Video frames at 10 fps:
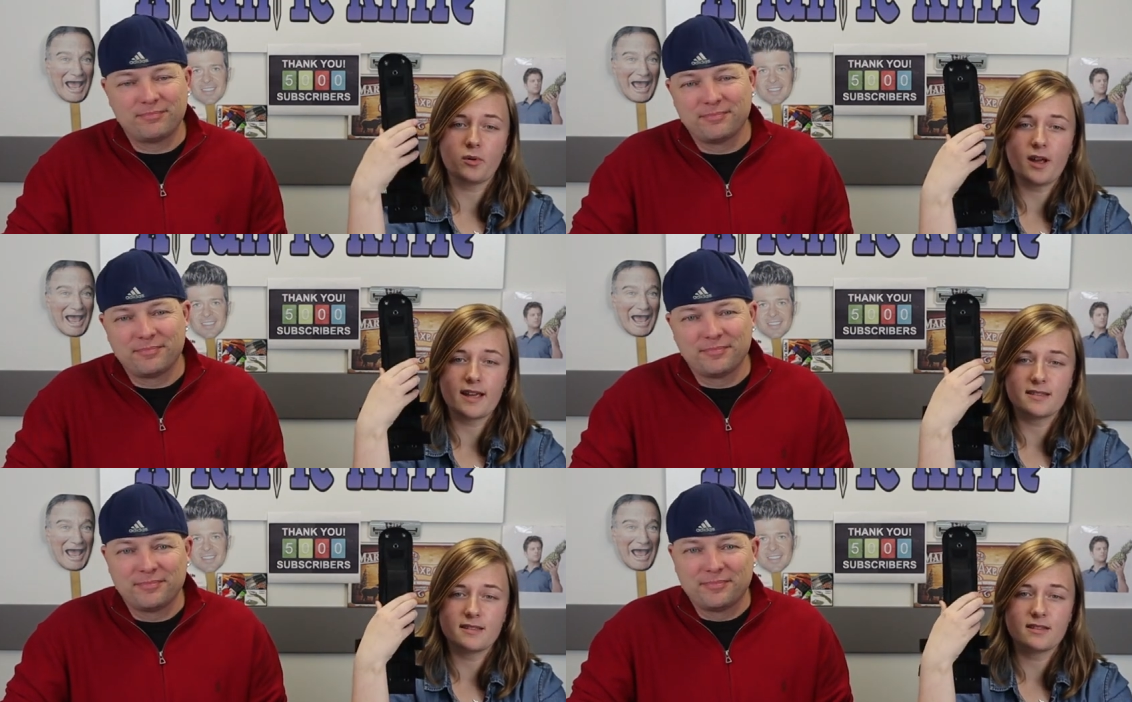
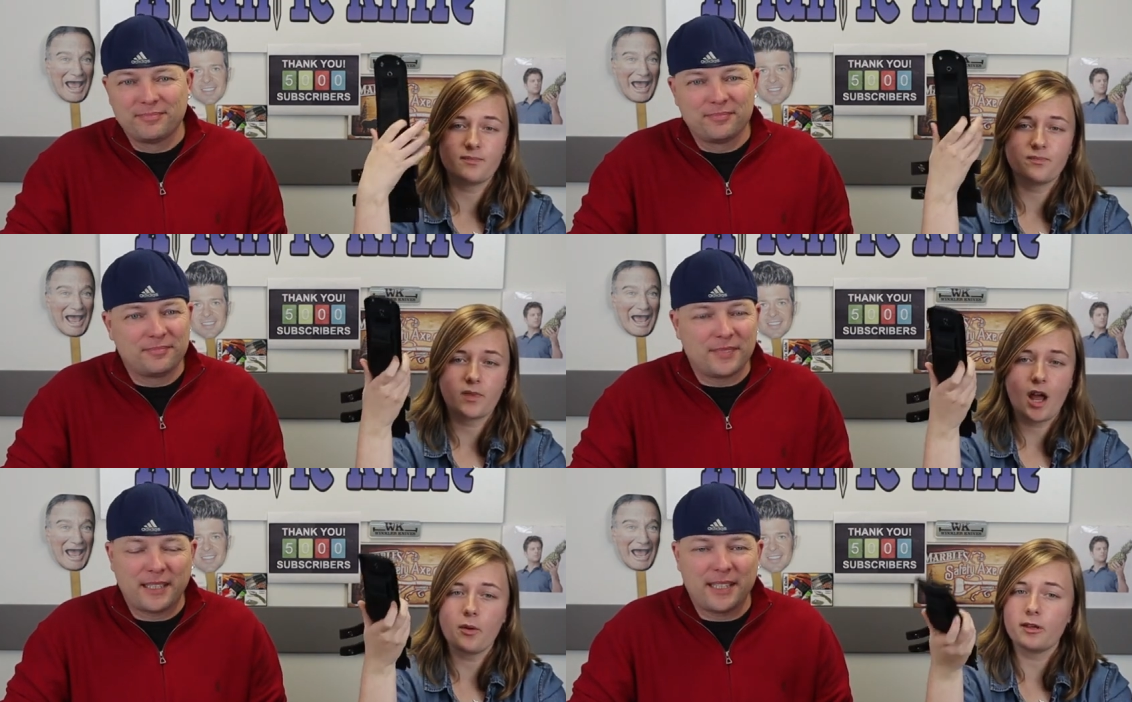Speaker 1: price.
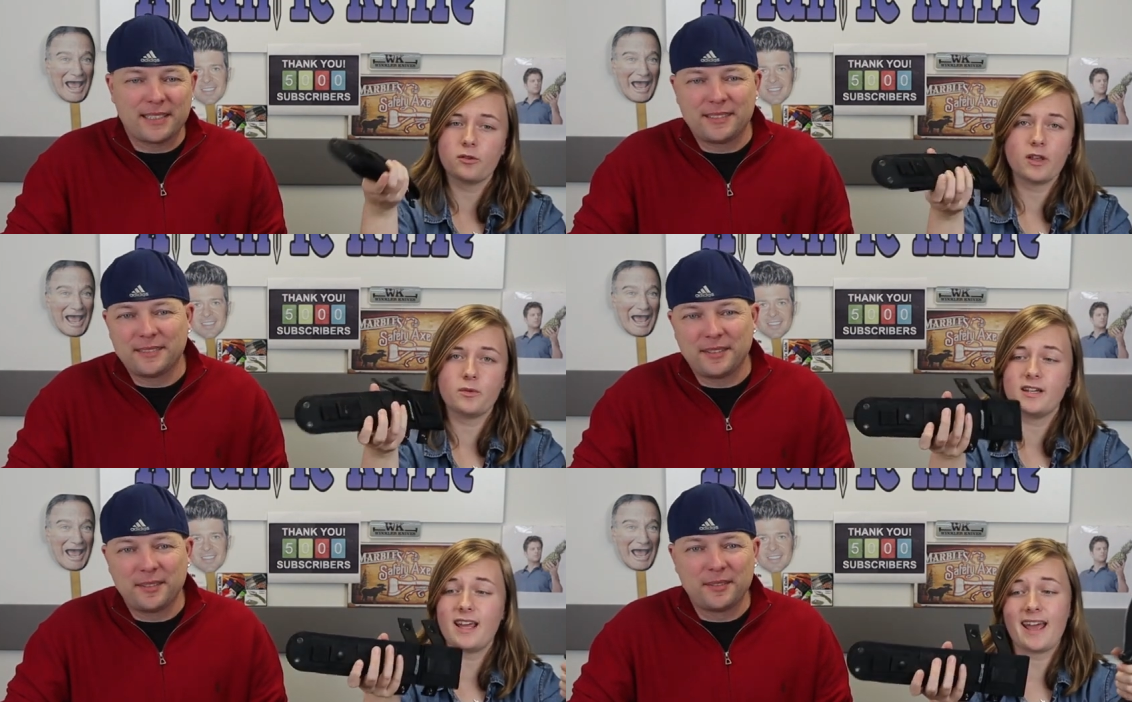I really don't
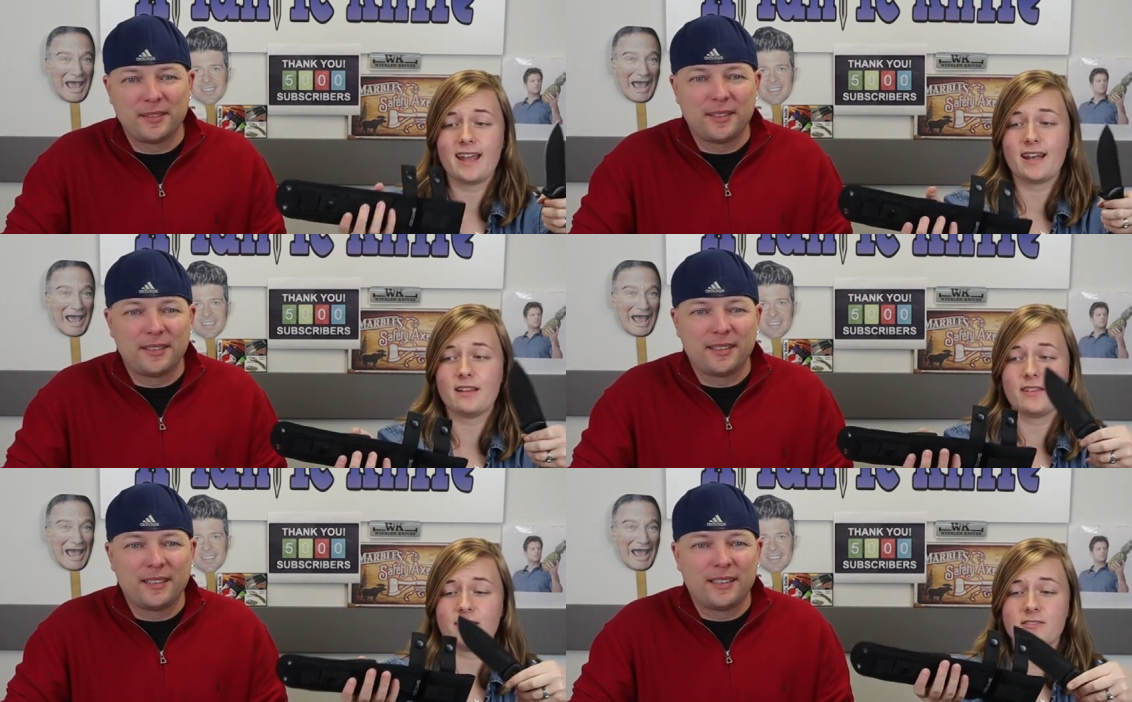think we need to add
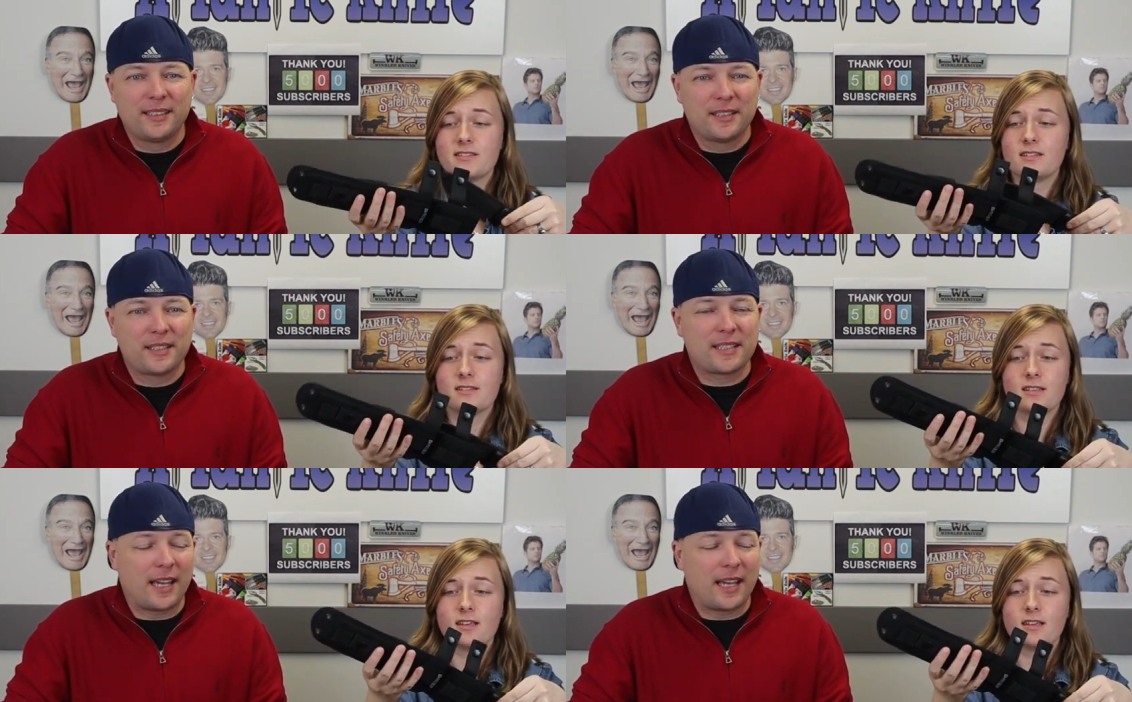anything else to this.